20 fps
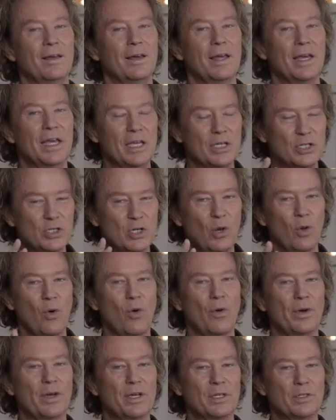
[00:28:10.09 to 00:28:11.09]
His
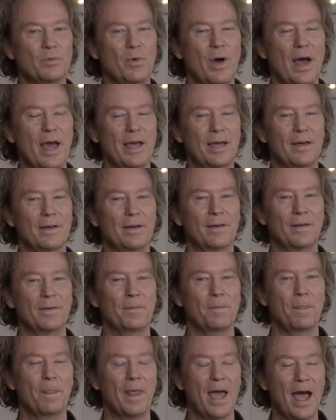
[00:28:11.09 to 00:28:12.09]
glorious way.
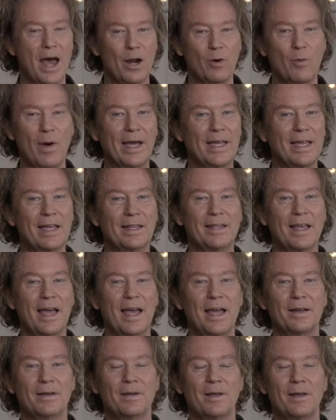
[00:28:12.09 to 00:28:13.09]
How do I get that?